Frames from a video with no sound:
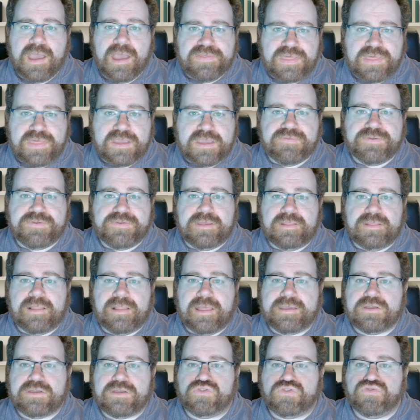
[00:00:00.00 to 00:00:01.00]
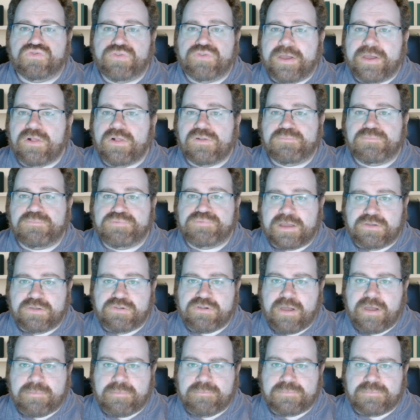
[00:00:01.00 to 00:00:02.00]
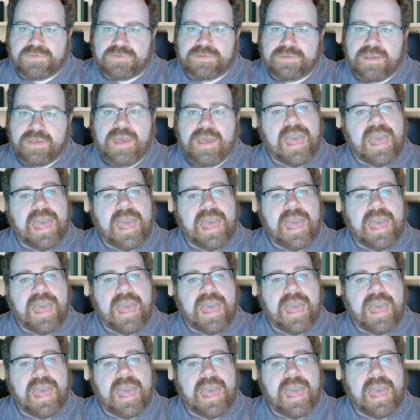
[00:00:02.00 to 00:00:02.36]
Think of it like a trail of breadcrumbs.